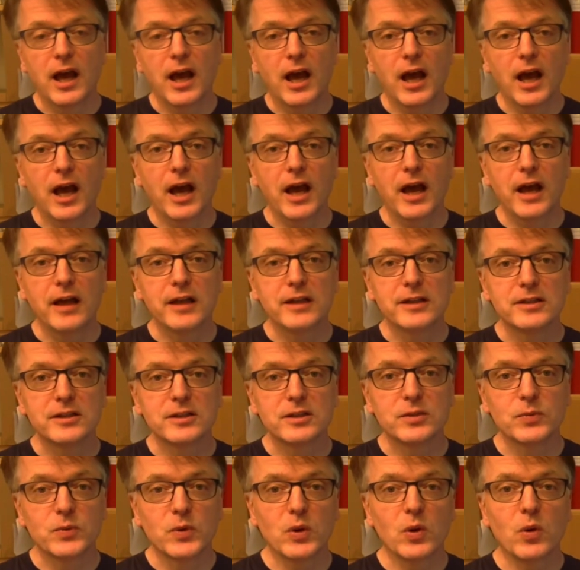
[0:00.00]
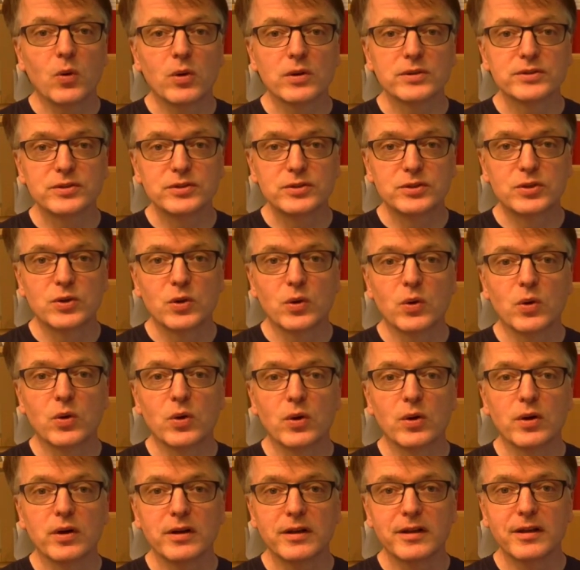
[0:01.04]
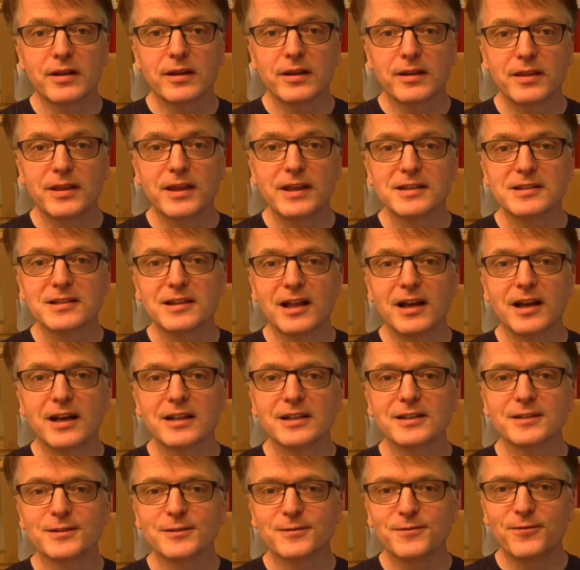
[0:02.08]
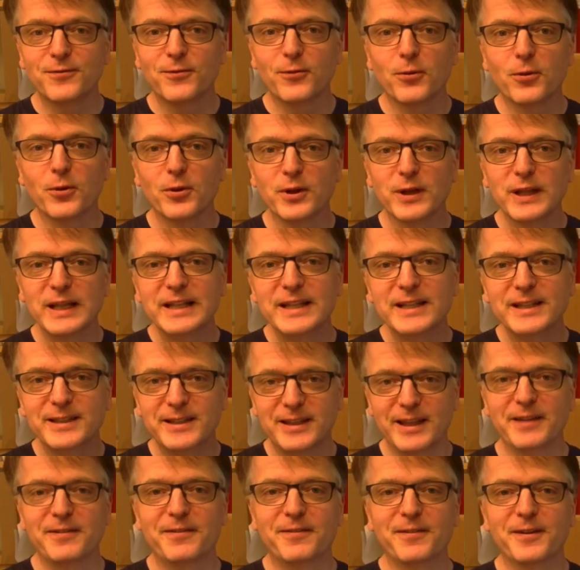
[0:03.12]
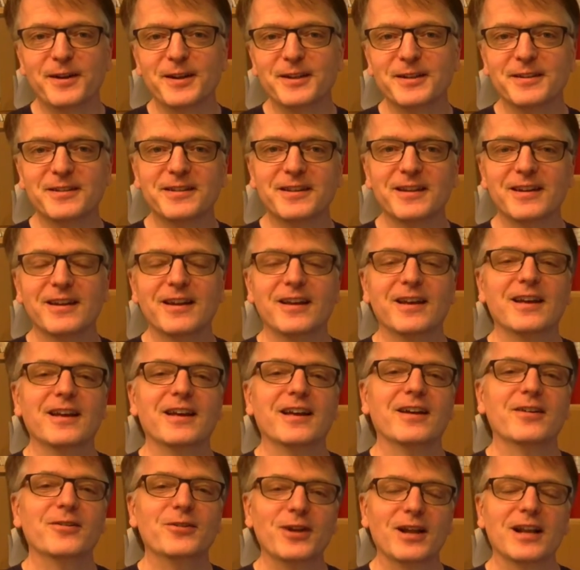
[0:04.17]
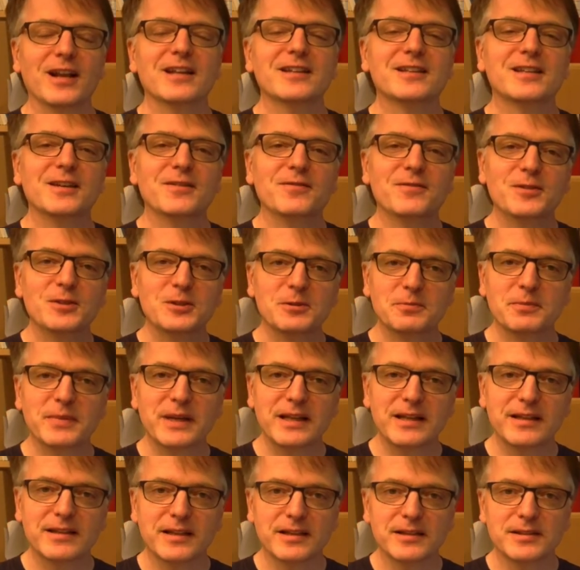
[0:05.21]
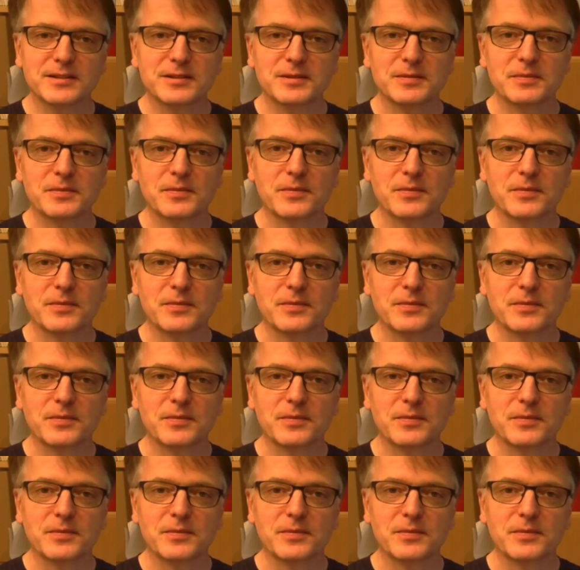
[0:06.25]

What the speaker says: And we also draw these lines for different relative humidities.